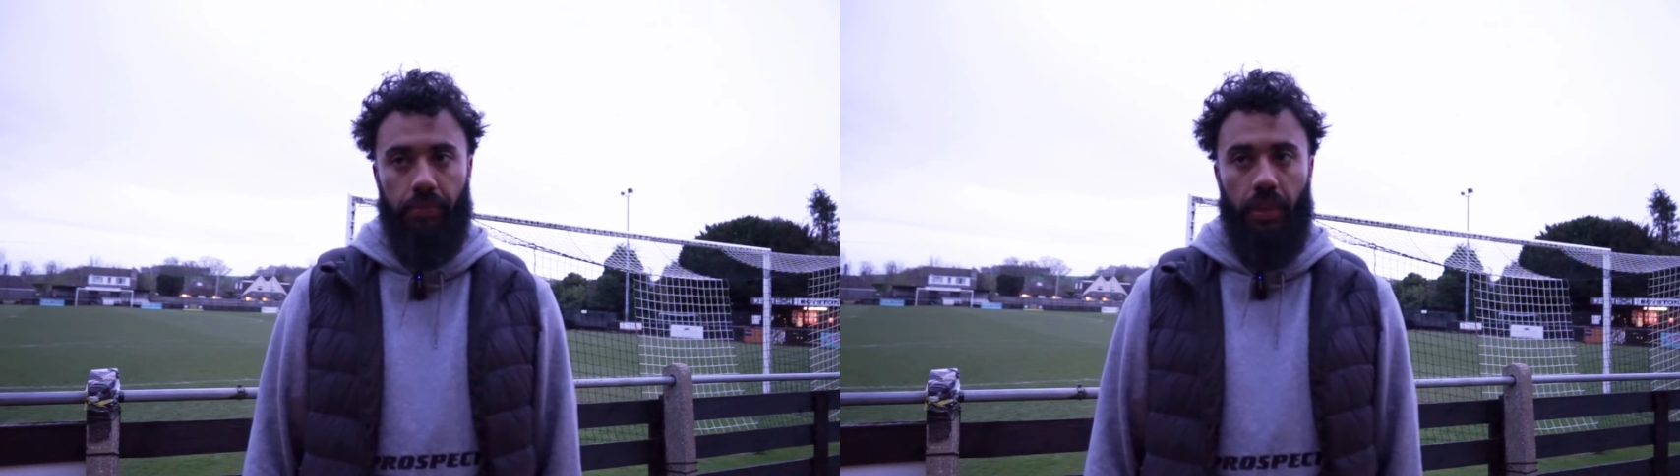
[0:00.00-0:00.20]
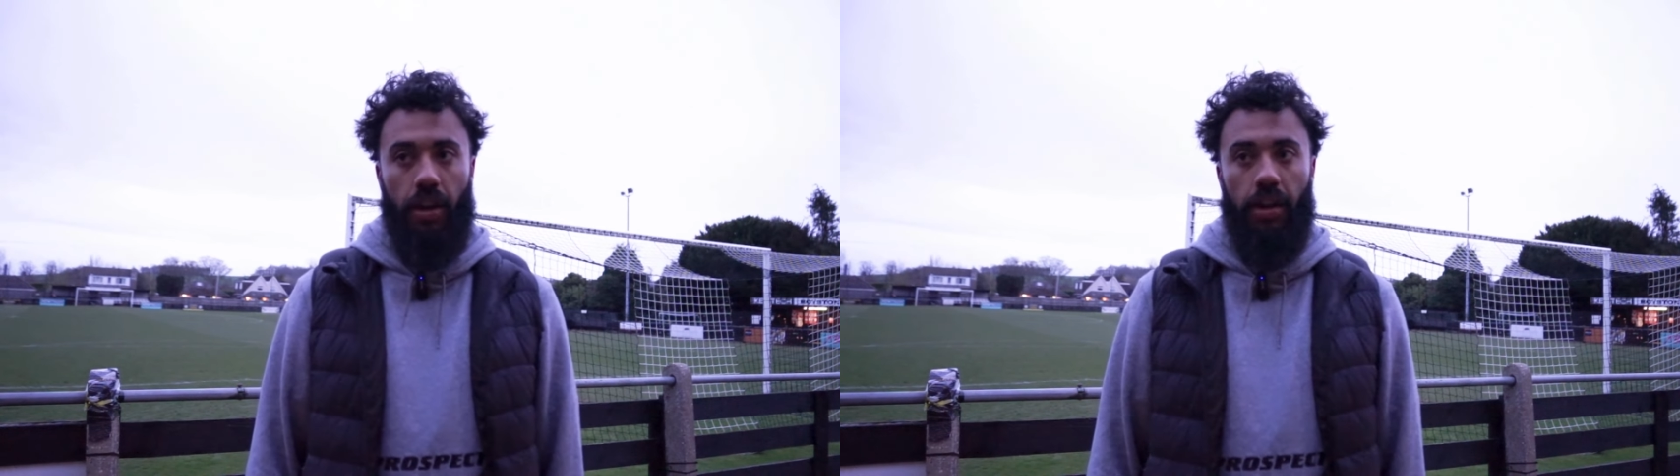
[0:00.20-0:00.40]

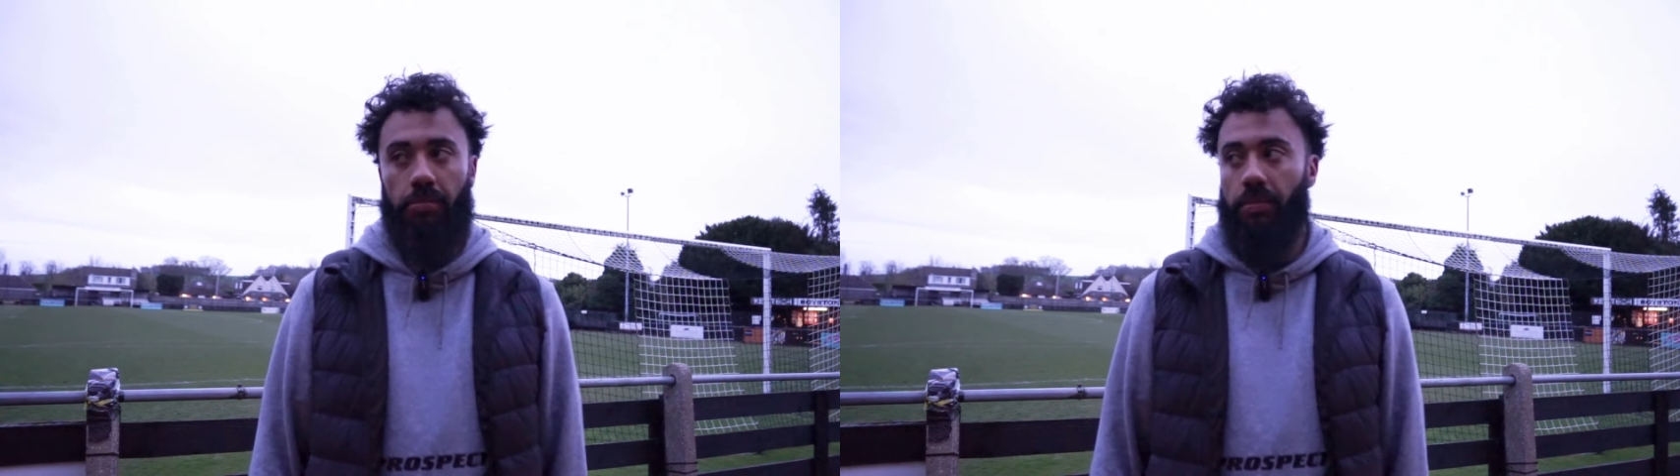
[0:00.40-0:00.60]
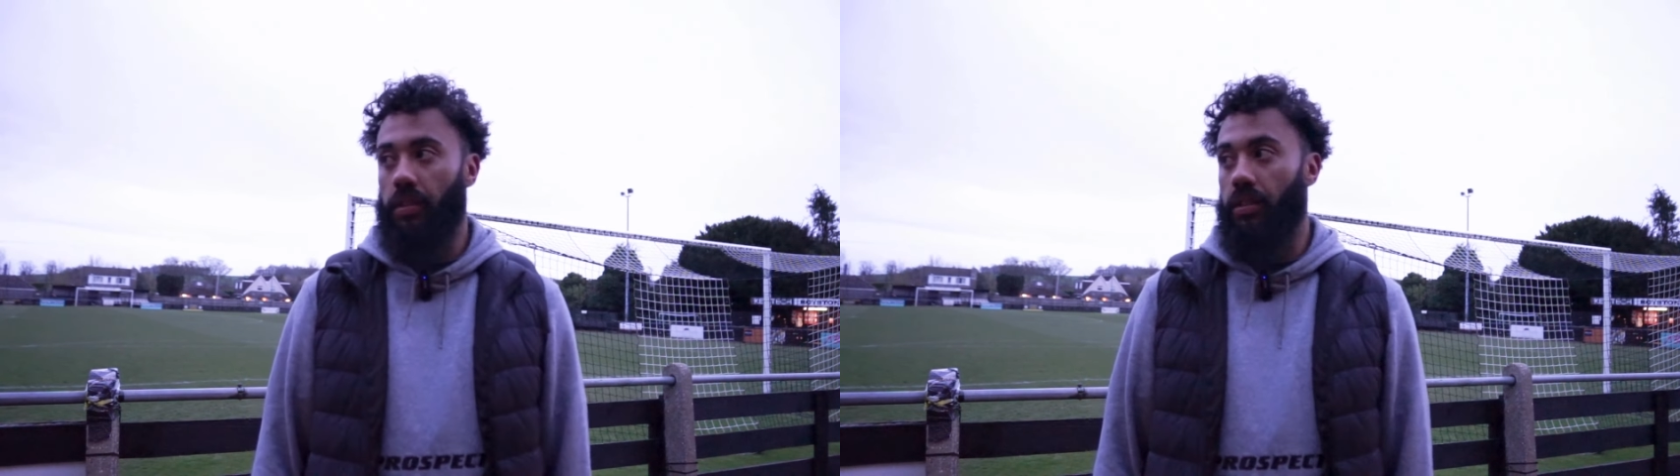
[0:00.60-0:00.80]

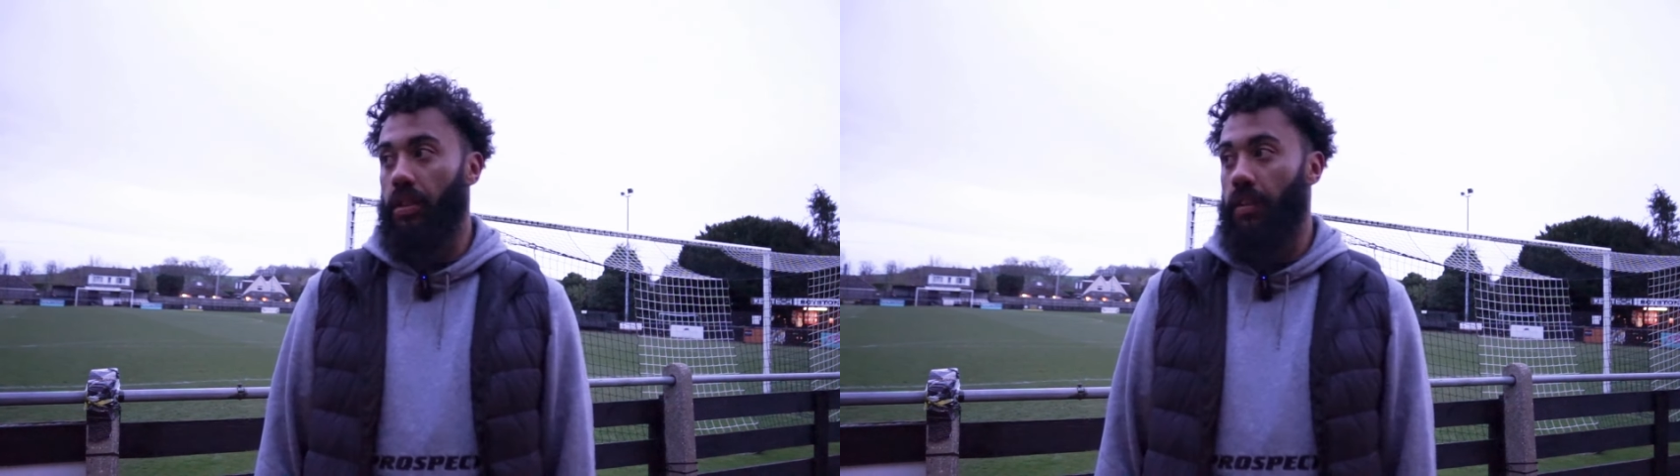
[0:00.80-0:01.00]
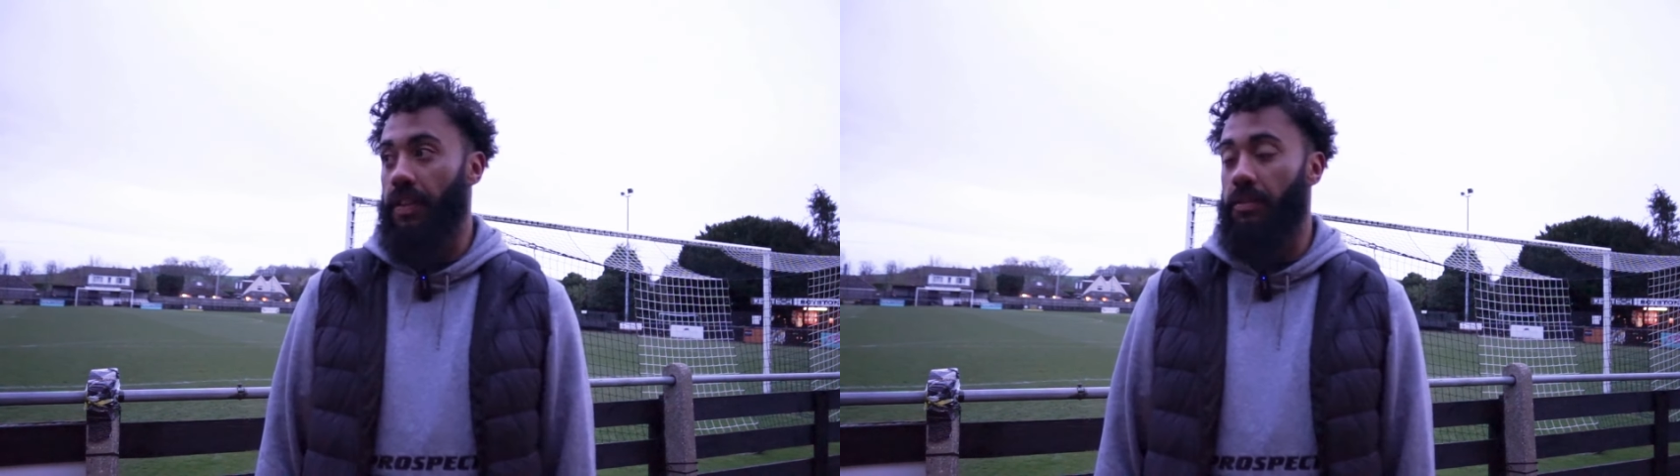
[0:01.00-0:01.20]

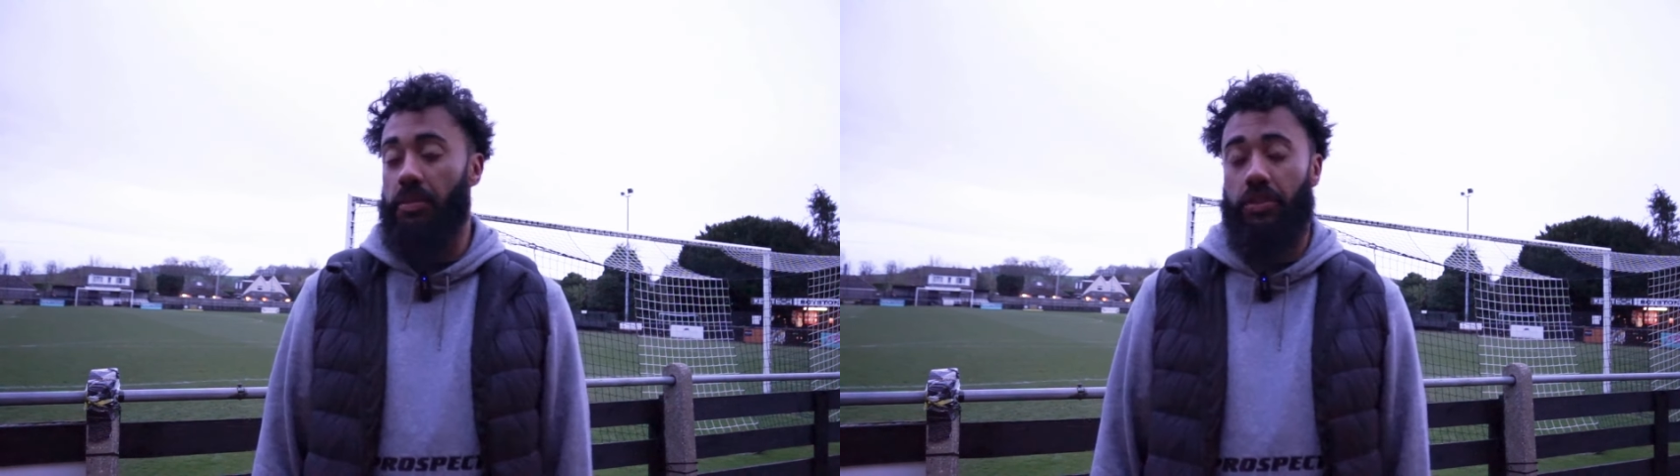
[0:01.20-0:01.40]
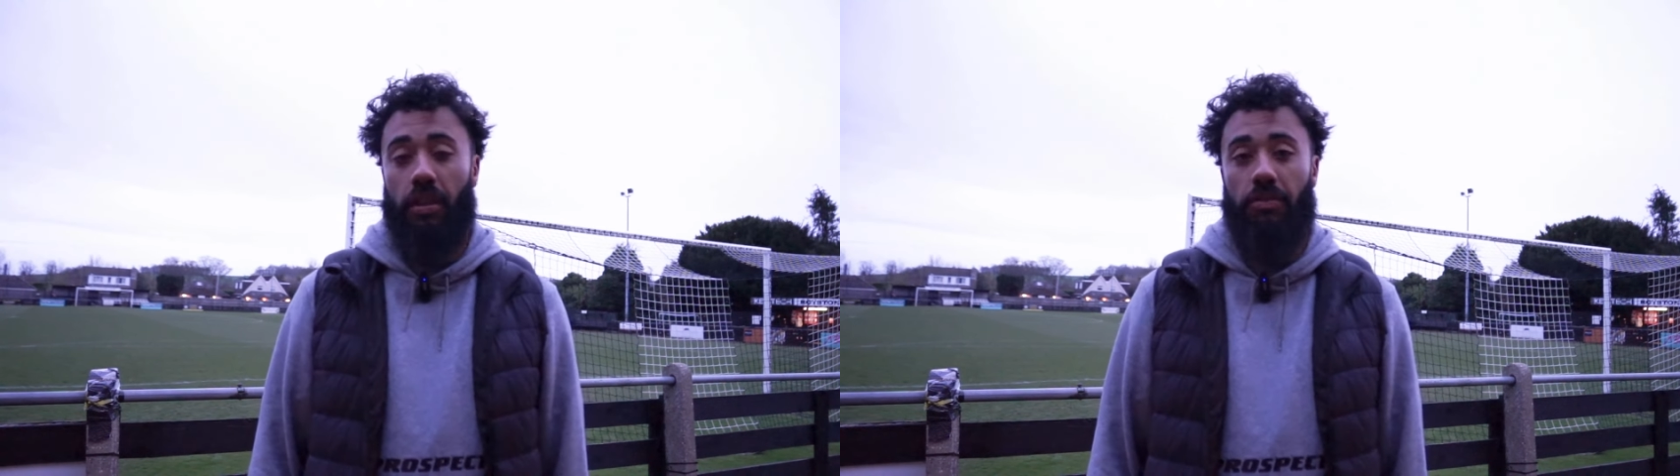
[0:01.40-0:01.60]
I think
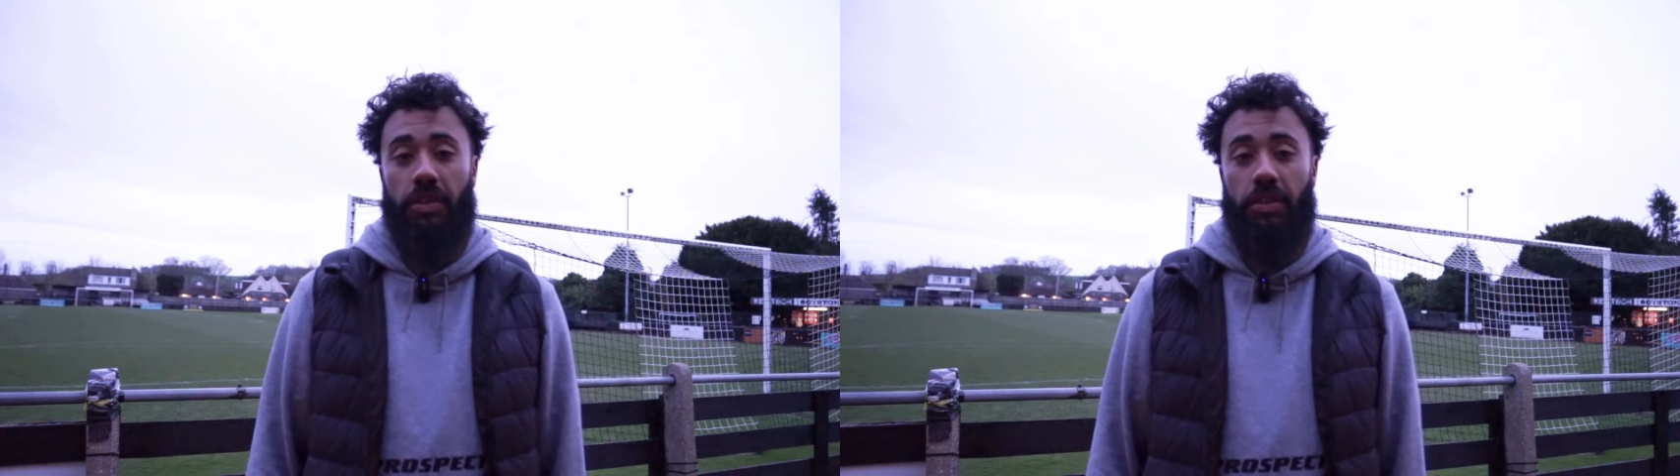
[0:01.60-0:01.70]
we start